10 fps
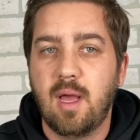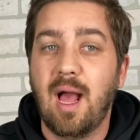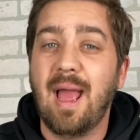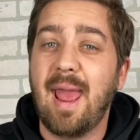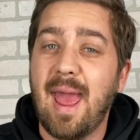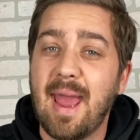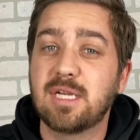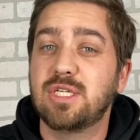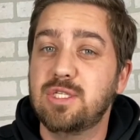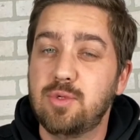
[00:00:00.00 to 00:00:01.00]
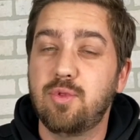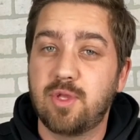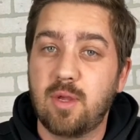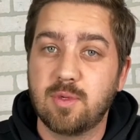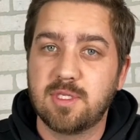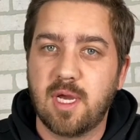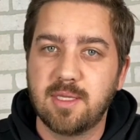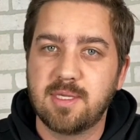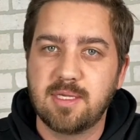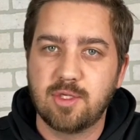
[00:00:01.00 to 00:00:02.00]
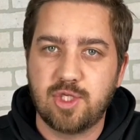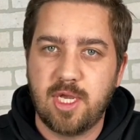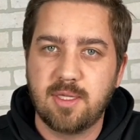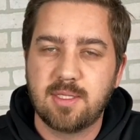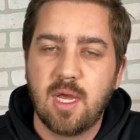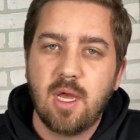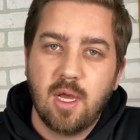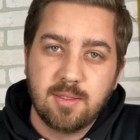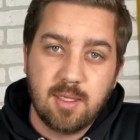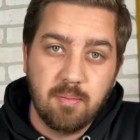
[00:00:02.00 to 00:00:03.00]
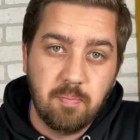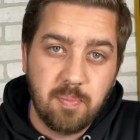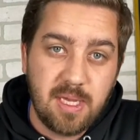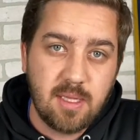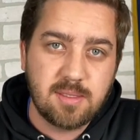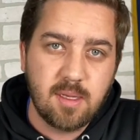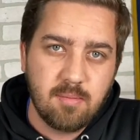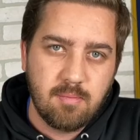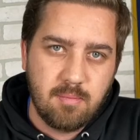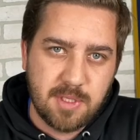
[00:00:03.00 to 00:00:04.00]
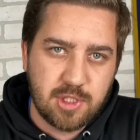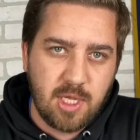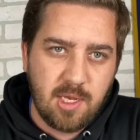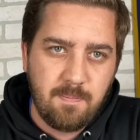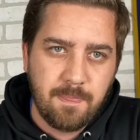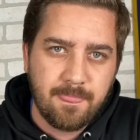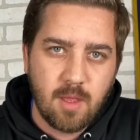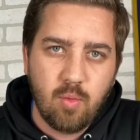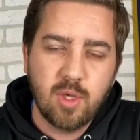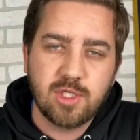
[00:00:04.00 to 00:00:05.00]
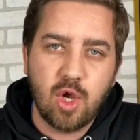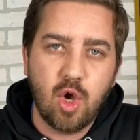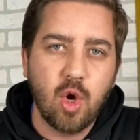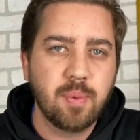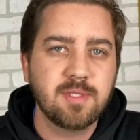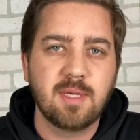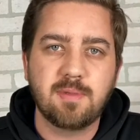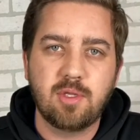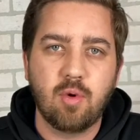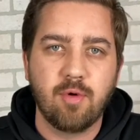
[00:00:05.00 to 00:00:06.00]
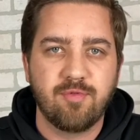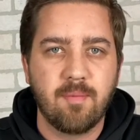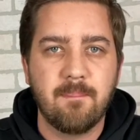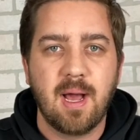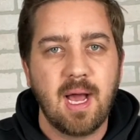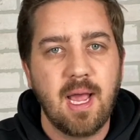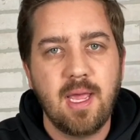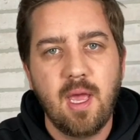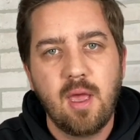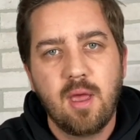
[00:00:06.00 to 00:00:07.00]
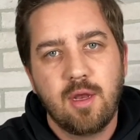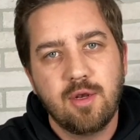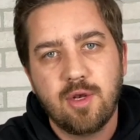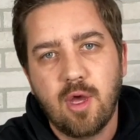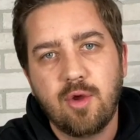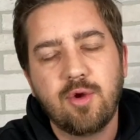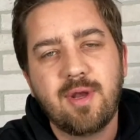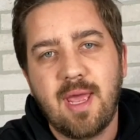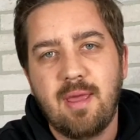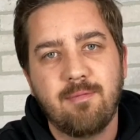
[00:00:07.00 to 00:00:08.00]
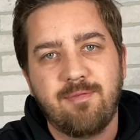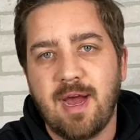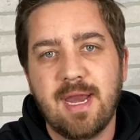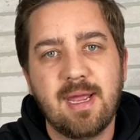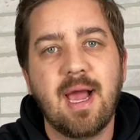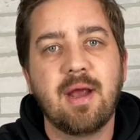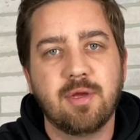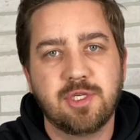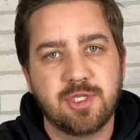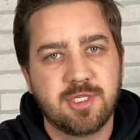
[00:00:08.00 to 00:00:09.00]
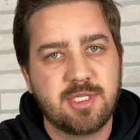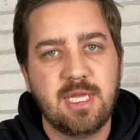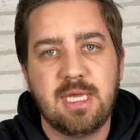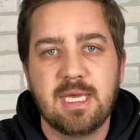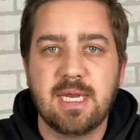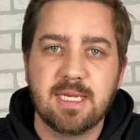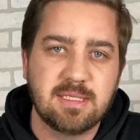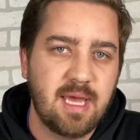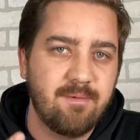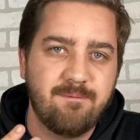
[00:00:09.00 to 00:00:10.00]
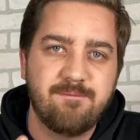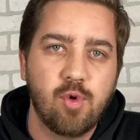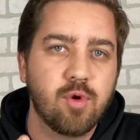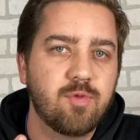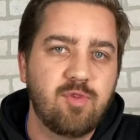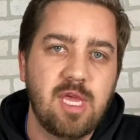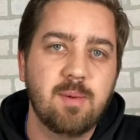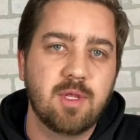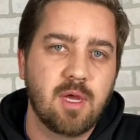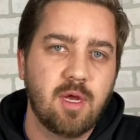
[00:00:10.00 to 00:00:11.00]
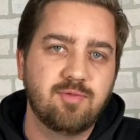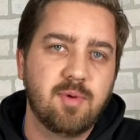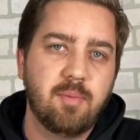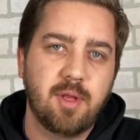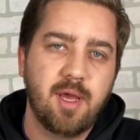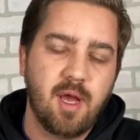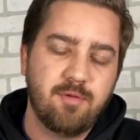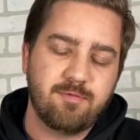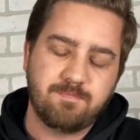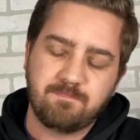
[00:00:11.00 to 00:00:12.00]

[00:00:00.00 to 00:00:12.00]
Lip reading: I actually do think Wisconsin has a chance to beat Michigan, which opens up the door for my Notre Dame Fighting Irish to sneak in as that 4th team in the college football playoff.